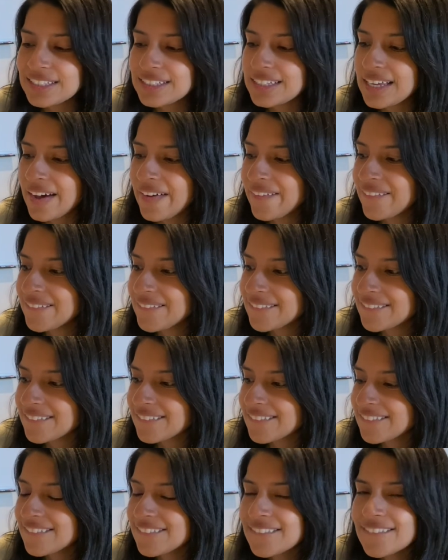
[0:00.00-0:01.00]
So
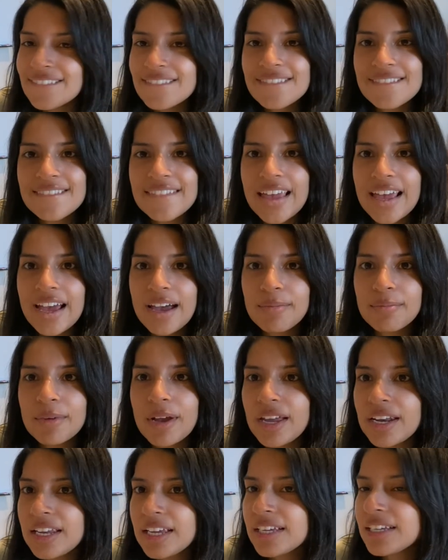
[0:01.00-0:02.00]
I'm
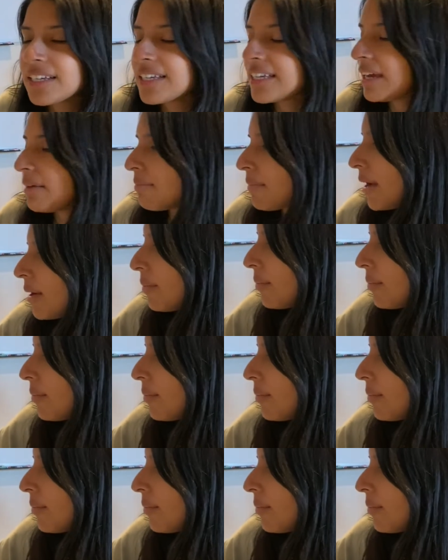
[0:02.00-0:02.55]
gonna get my